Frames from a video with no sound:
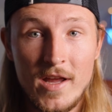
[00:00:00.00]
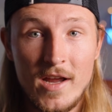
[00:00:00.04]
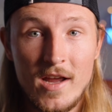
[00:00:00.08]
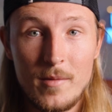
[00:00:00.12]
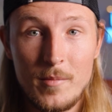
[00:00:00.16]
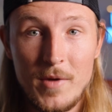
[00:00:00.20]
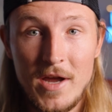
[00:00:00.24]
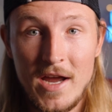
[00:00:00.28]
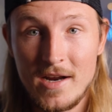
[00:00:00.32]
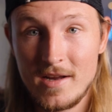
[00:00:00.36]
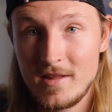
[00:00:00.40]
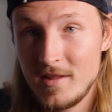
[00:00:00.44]
I
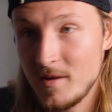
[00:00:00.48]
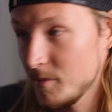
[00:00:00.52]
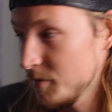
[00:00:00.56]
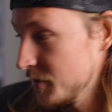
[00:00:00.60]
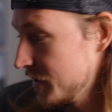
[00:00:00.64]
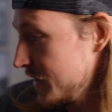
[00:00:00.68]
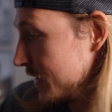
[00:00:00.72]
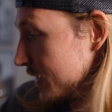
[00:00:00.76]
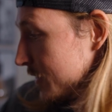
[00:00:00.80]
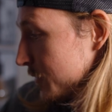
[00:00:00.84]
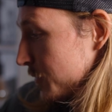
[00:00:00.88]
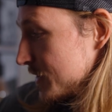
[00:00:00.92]
got back, the
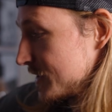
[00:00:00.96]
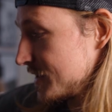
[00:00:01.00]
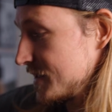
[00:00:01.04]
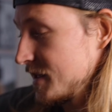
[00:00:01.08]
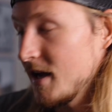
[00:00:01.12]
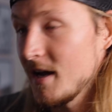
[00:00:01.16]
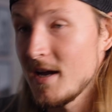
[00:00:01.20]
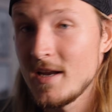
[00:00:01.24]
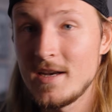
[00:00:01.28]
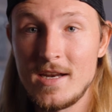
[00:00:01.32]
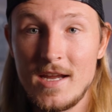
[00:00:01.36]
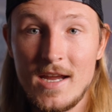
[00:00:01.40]
build was
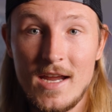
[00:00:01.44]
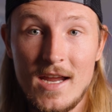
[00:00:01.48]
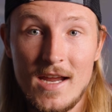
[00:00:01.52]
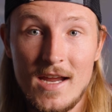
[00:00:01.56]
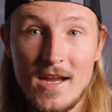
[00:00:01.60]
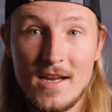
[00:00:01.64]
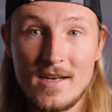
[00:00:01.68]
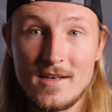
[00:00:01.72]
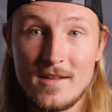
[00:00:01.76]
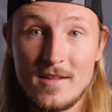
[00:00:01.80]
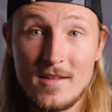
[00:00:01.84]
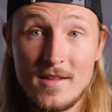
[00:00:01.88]
done,
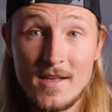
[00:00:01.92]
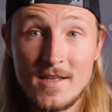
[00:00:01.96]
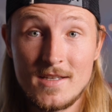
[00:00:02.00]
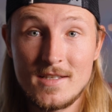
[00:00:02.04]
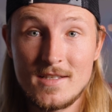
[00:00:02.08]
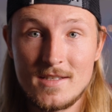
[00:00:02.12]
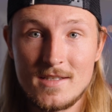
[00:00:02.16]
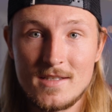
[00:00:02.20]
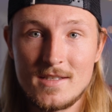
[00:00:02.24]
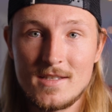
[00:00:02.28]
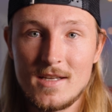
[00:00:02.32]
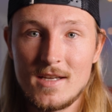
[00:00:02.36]
and
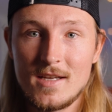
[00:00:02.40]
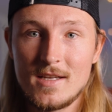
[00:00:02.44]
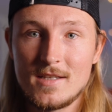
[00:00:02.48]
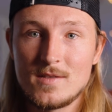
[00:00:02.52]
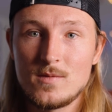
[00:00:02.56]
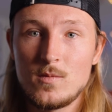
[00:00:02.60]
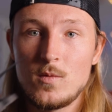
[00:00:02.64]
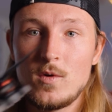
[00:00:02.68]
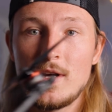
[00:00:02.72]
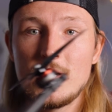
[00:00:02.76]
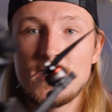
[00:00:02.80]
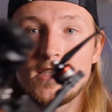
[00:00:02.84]
this
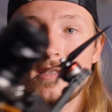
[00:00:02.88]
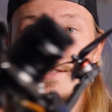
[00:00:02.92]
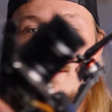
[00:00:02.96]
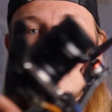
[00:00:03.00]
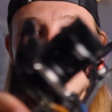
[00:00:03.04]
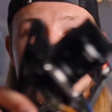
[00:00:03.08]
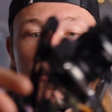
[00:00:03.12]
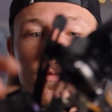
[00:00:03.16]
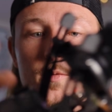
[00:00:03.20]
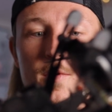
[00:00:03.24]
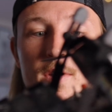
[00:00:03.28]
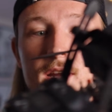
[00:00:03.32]
is
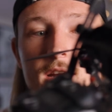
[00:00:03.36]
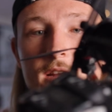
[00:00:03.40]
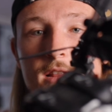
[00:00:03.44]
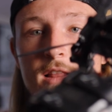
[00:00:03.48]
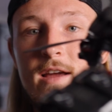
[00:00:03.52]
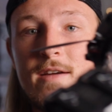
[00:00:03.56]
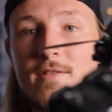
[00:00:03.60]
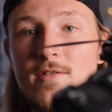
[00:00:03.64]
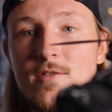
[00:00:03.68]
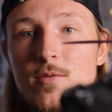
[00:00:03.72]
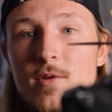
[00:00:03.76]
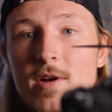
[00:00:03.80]
what we are
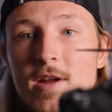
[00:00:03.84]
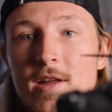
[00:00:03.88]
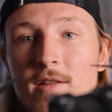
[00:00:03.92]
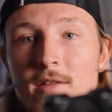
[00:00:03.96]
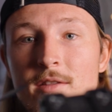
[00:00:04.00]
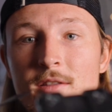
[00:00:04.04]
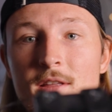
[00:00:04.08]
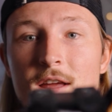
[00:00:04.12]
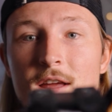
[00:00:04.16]
left with.